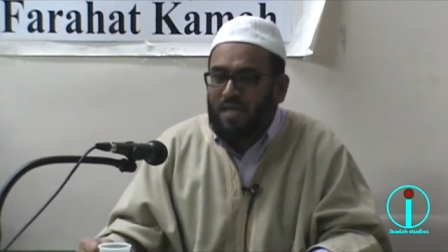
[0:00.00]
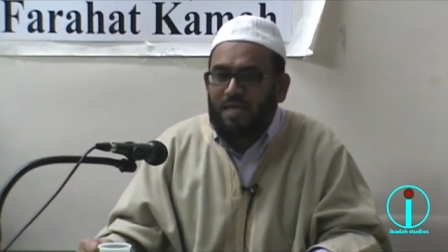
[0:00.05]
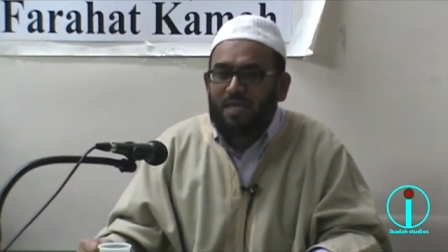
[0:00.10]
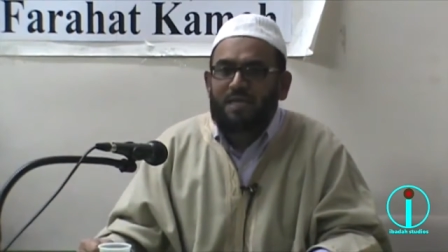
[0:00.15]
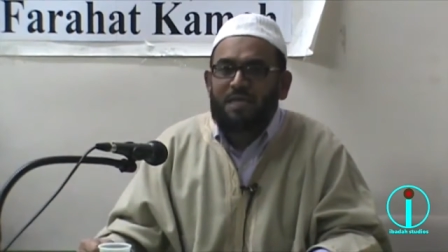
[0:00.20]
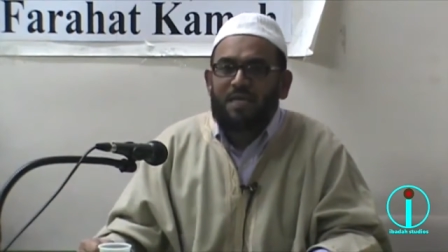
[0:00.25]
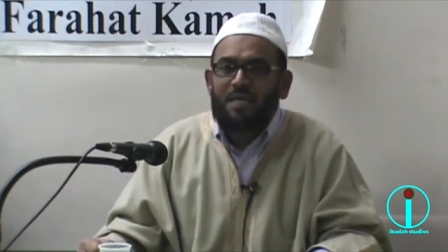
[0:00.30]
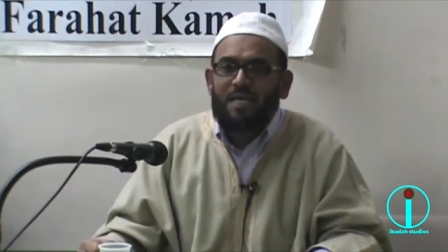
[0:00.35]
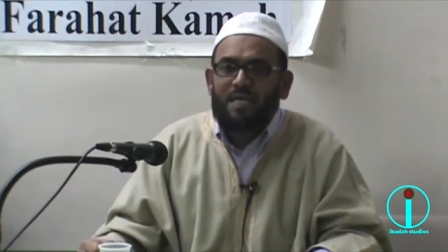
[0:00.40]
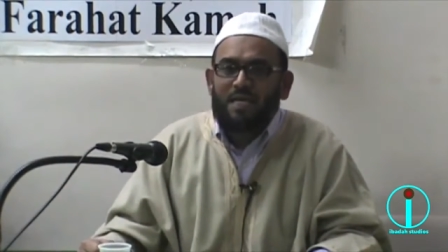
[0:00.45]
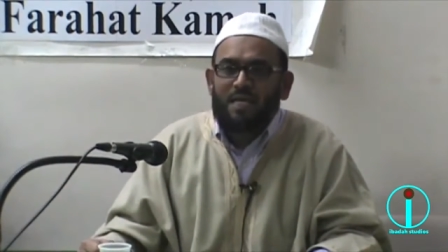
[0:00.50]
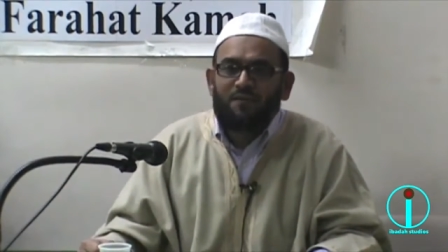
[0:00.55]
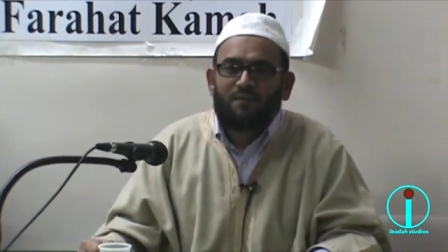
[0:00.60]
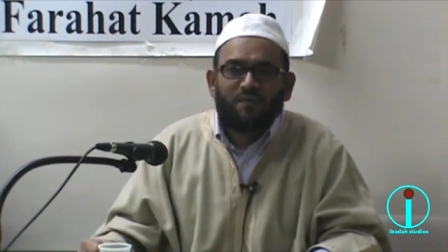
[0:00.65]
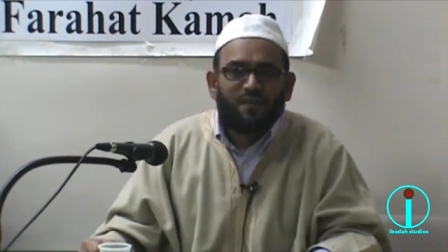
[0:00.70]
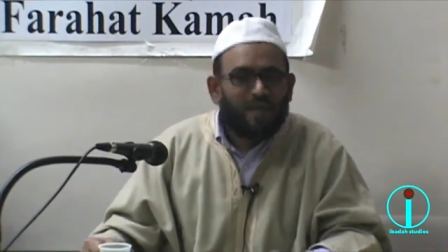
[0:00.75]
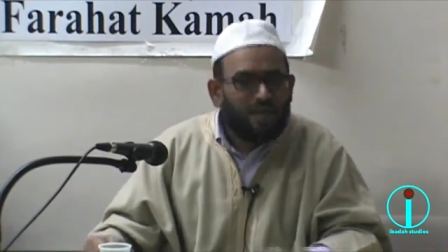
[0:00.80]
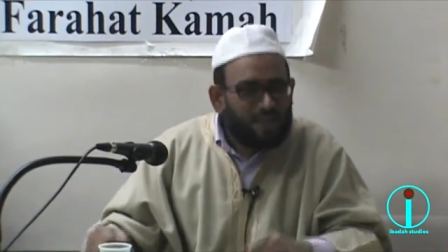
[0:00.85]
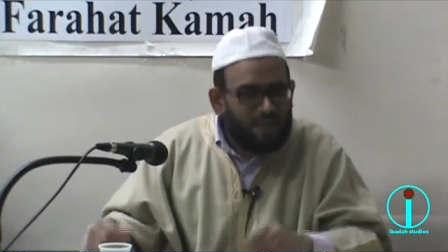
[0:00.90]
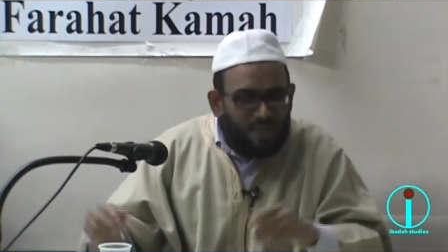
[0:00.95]
And
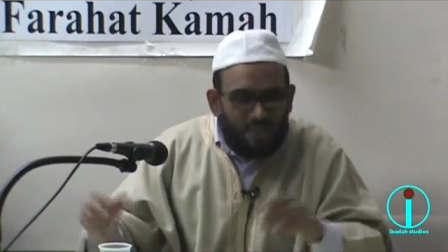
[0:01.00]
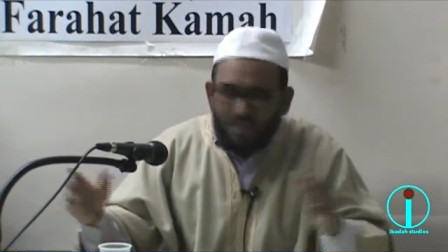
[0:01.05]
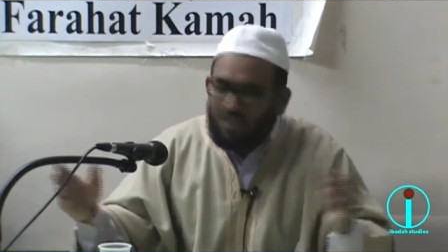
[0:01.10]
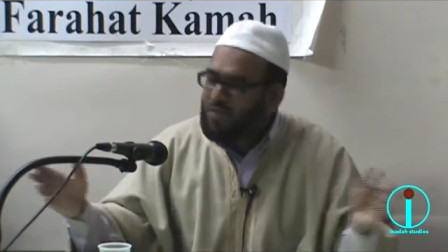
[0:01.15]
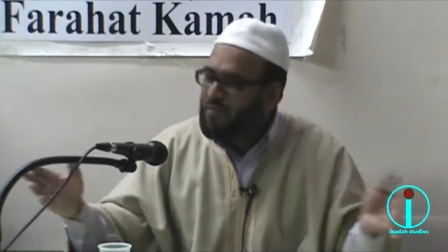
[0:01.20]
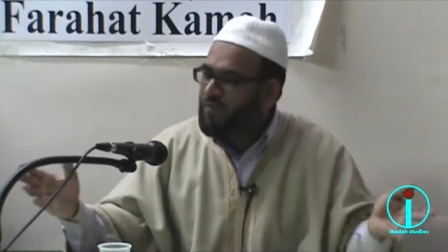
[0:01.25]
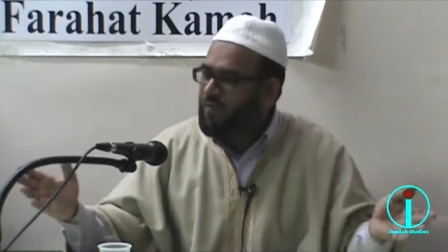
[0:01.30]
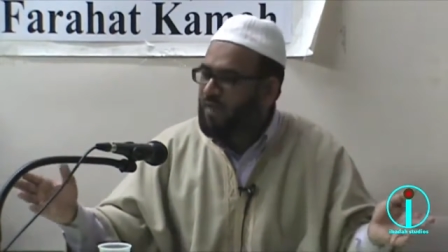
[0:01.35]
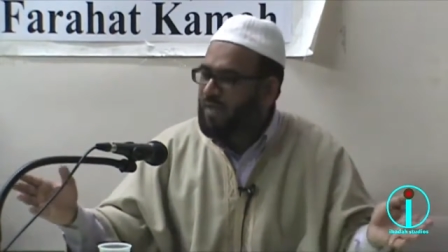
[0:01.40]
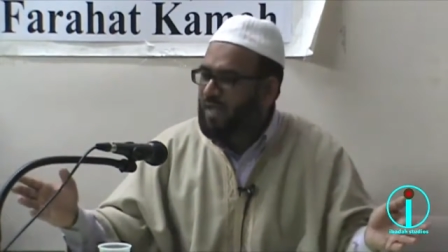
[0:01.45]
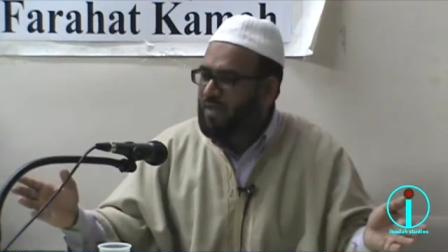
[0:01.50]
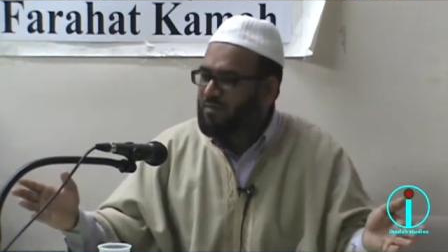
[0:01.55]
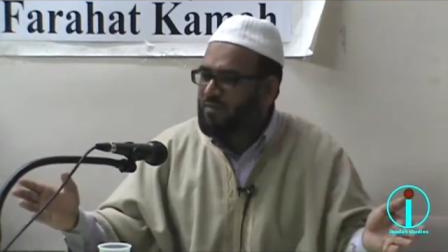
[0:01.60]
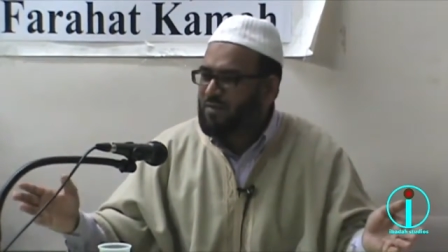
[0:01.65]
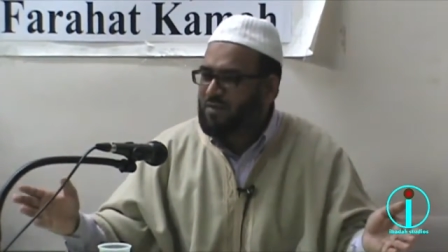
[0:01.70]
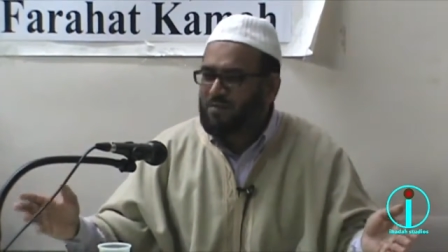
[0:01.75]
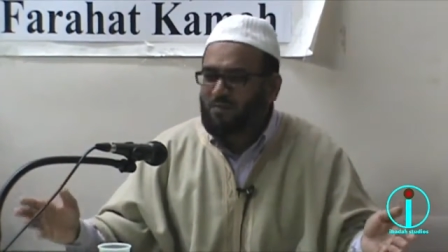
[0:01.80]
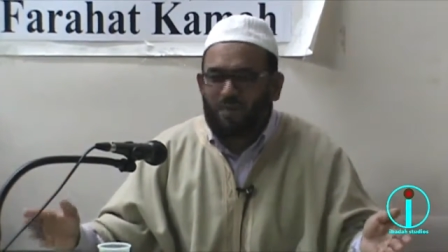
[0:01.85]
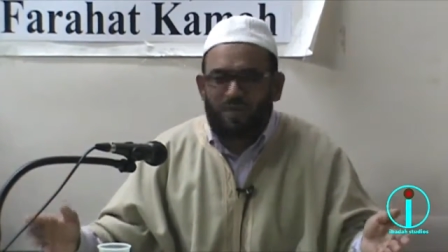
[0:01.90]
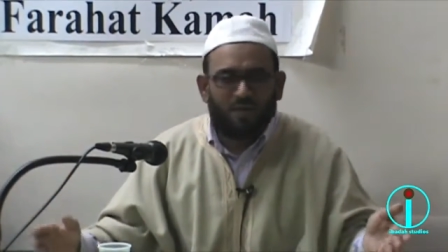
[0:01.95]
if nothing else, you feel like,
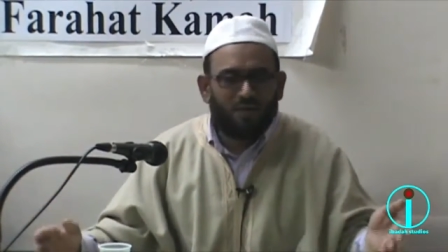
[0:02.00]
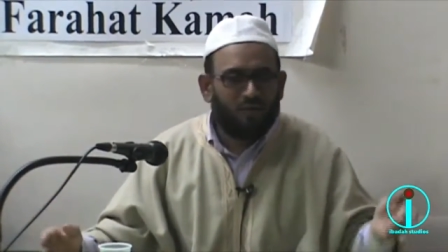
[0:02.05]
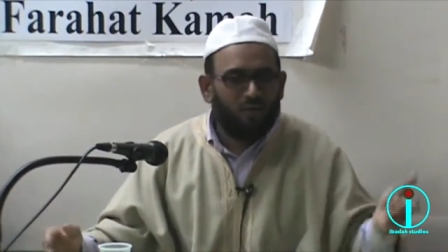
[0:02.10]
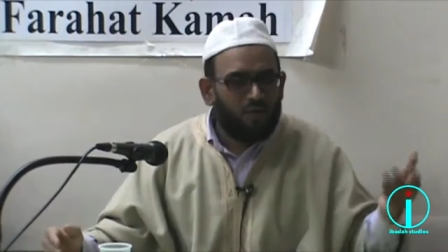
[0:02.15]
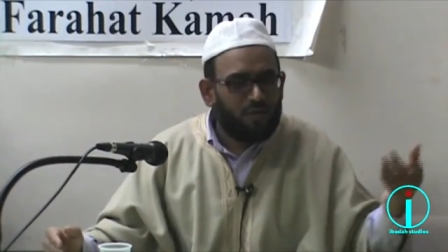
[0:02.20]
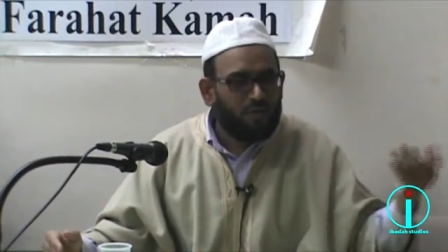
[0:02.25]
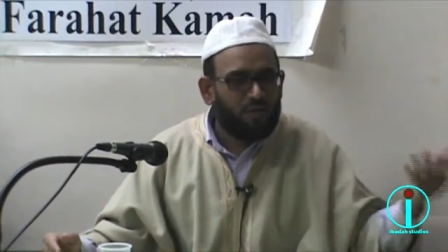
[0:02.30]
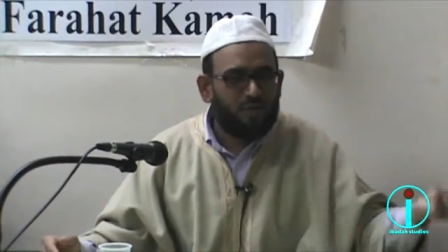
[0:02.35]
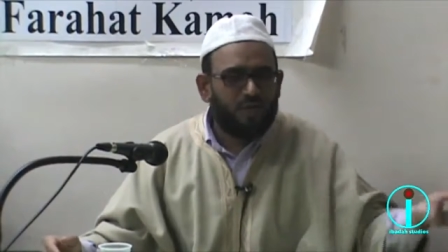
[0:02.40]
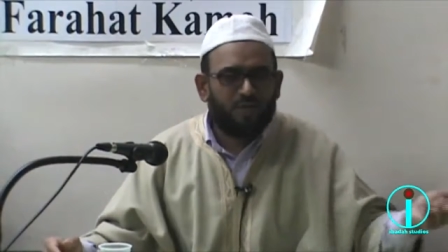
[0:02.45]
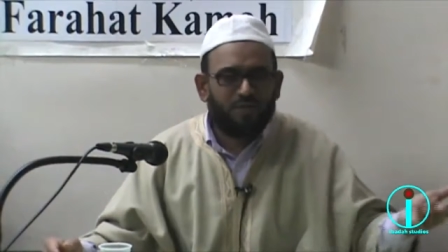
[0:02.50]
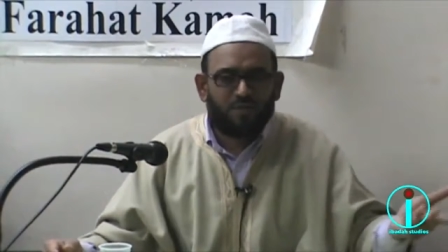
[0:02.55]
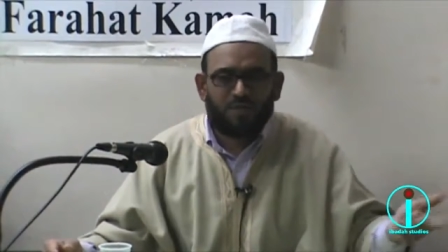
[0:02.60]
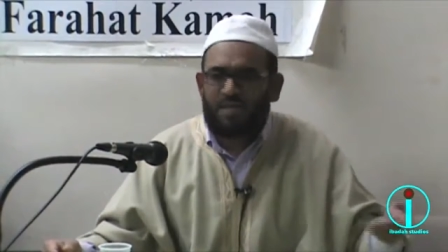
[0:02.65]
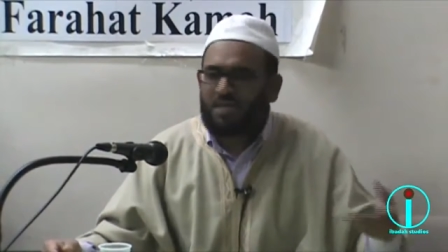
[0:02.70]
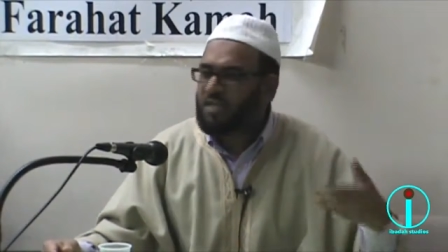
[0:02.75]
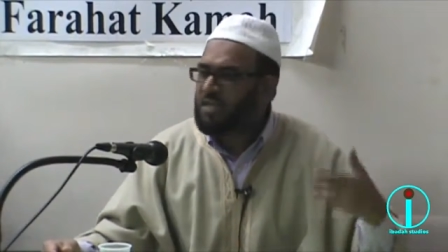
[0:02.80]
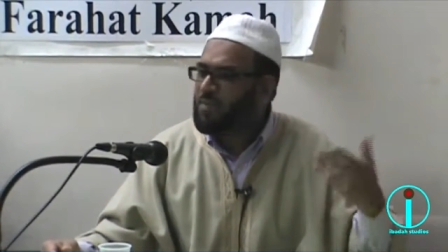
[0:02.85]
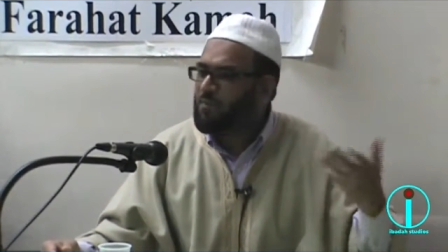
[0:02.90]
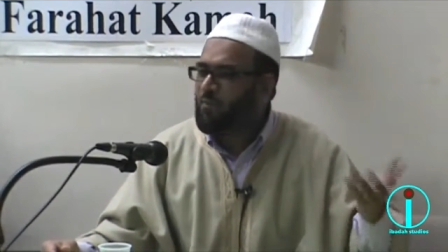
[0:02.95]
because brother, all the thing you
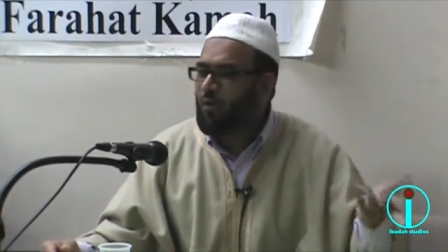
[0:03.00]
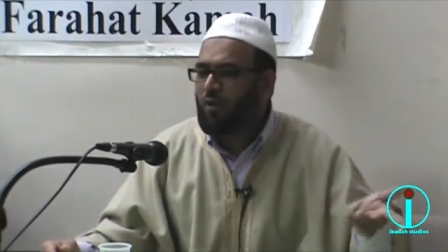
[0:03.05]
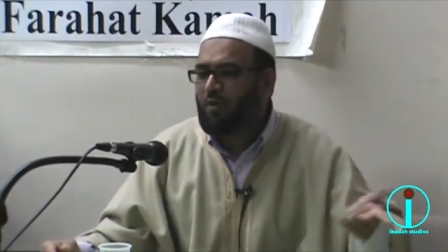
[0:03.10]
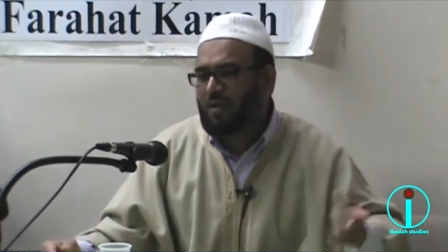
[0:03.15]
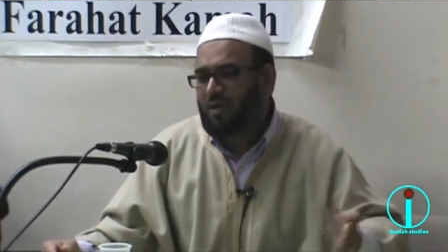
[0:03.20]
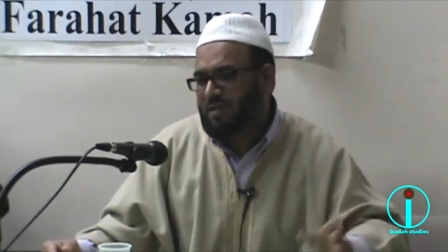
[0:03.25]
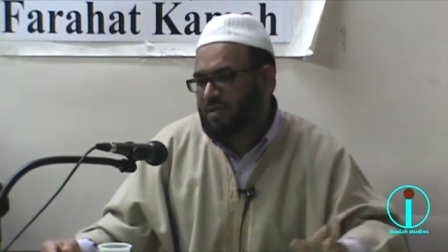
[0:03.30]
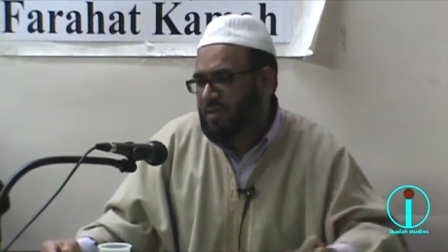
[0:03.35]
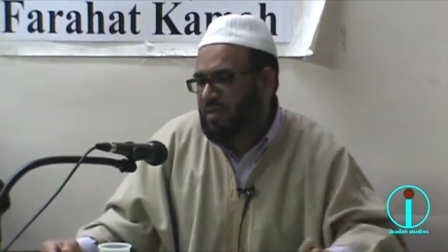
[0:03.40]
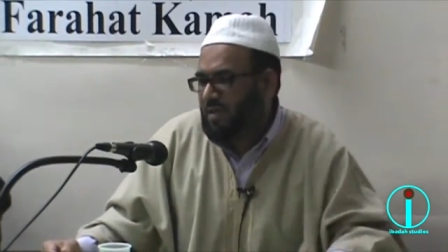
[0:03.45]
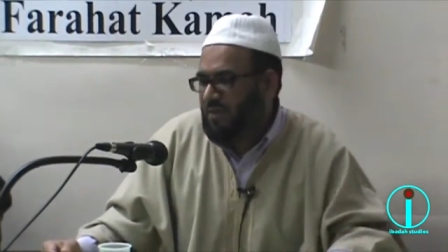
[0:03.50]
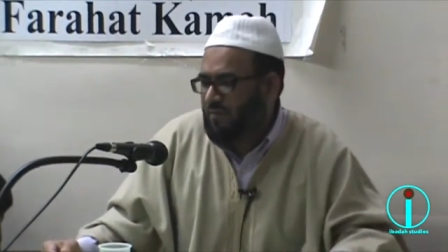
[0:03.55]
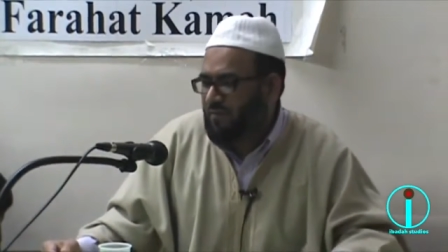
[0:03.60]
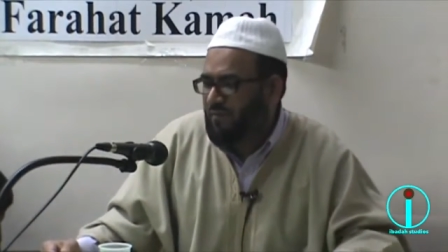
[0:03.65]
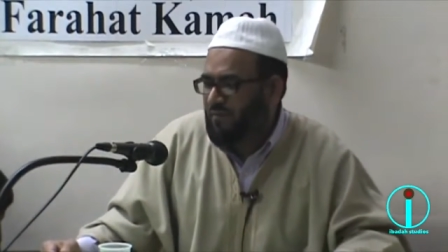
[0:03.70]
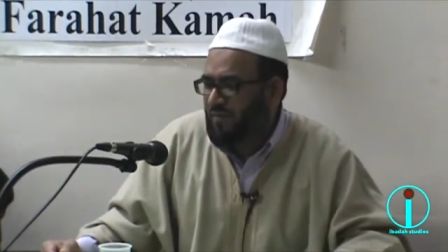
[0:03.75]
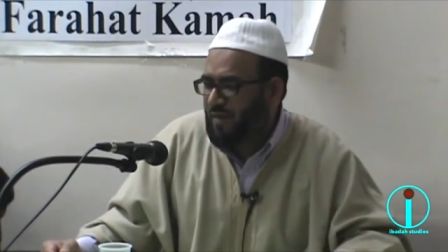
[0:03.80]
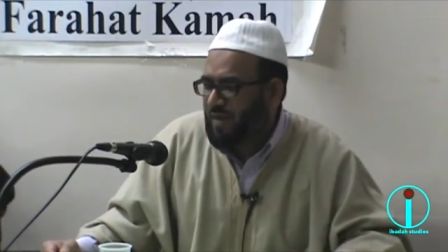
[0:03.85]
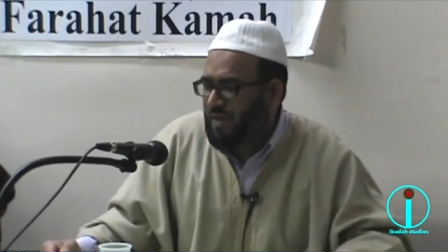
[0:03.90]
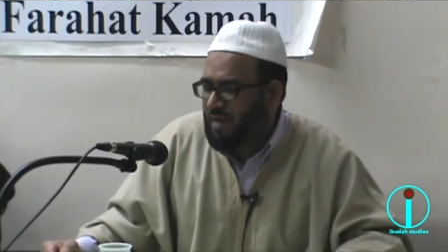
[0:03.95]
said is boring
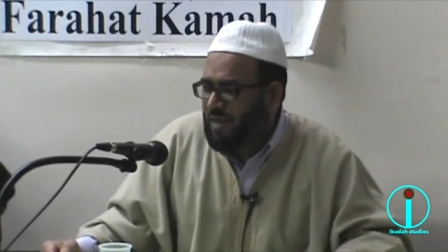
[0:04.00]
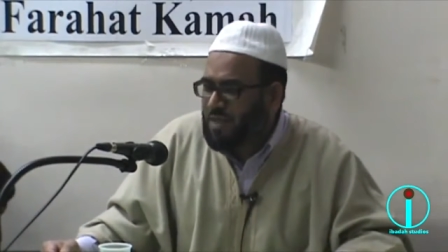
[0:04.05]
stuff.